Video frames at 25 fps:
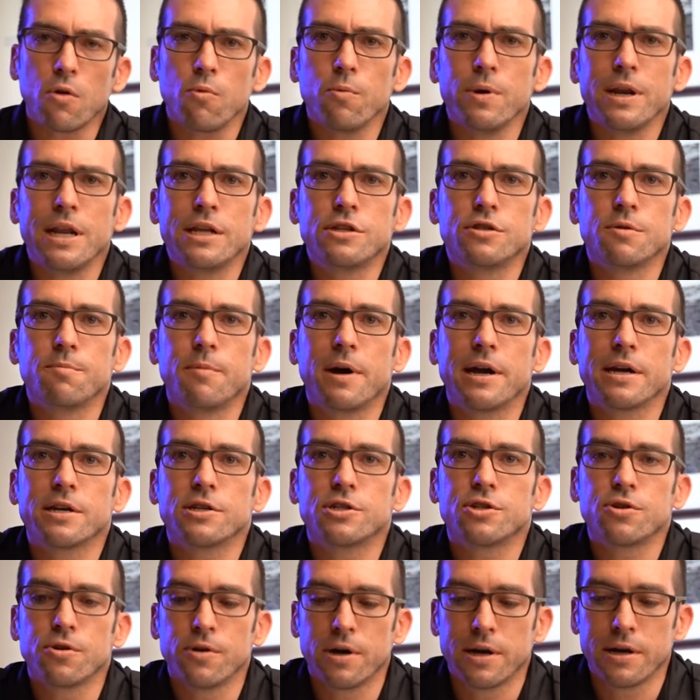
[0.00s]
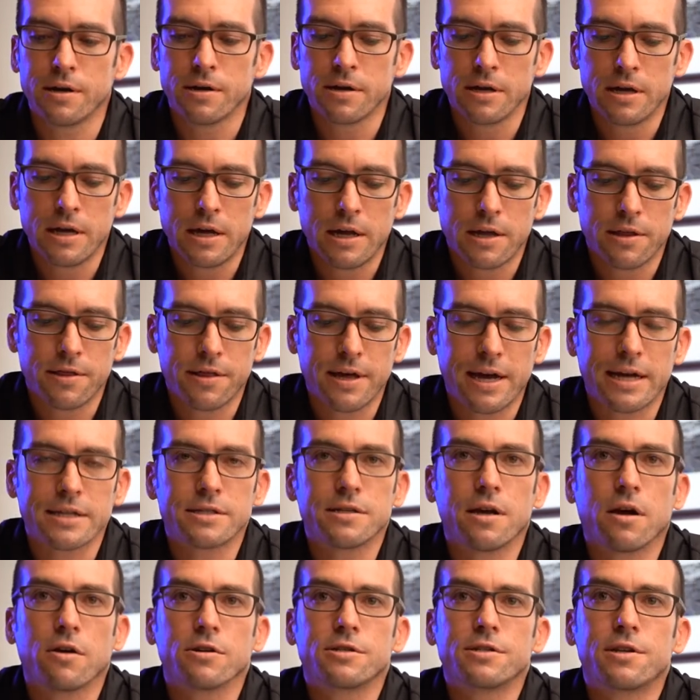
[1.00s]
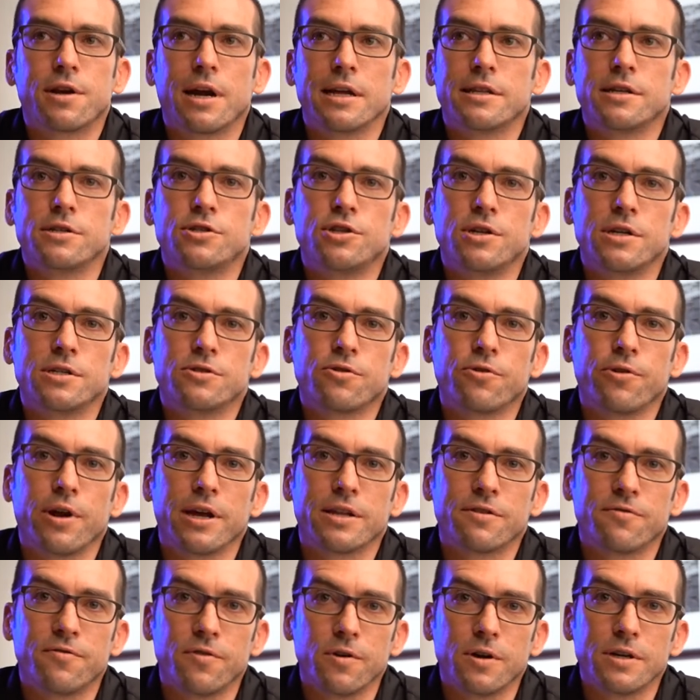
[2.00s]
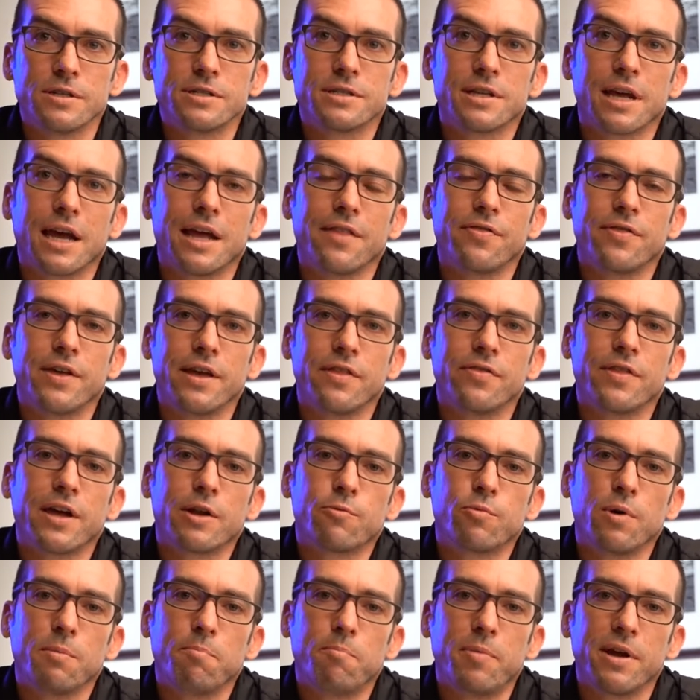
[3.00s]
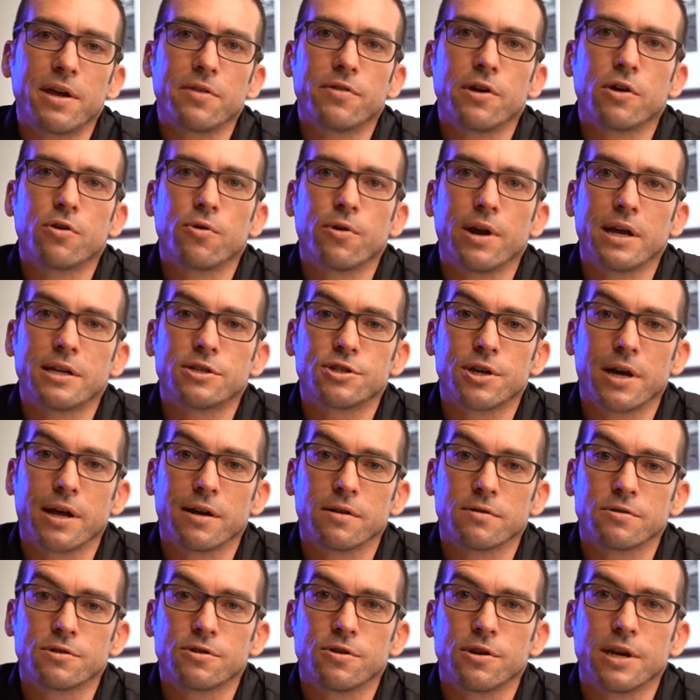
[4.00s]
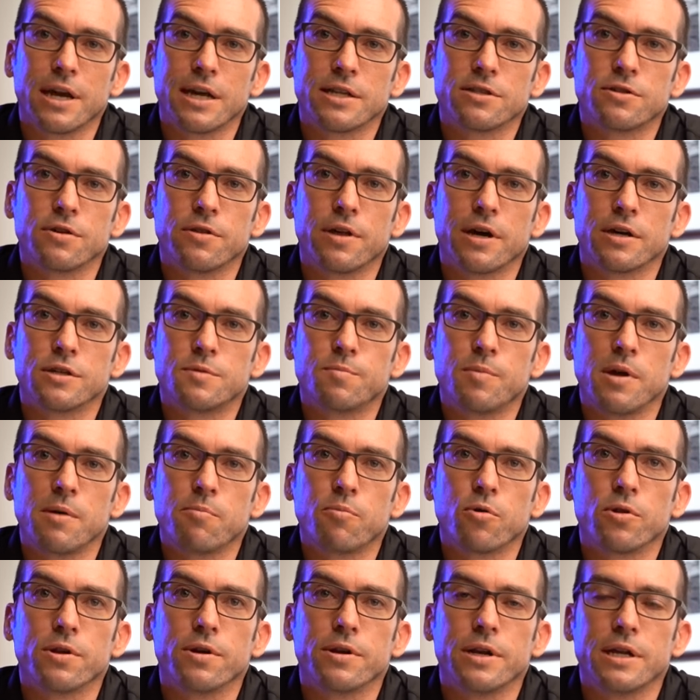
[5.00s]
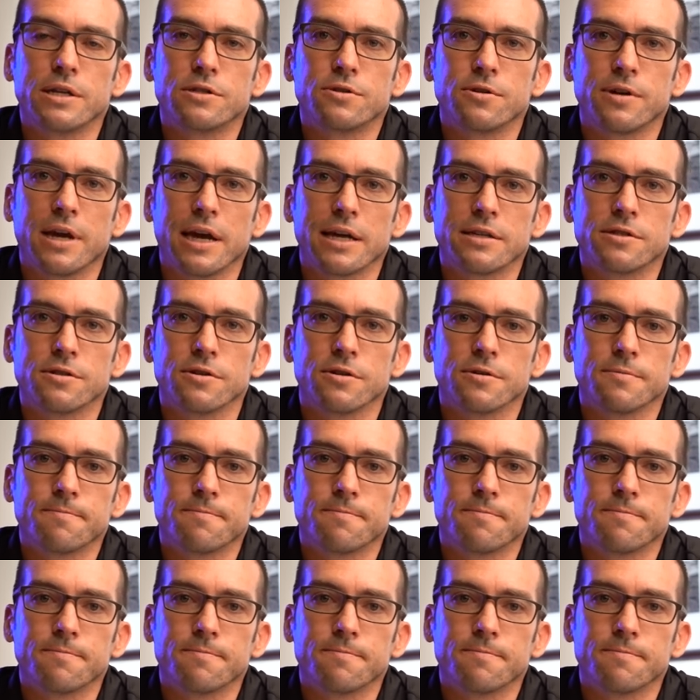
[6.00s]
we need to make sure that our strategy is correct first, and then that we pick the correct channels to get to those people you need to get to.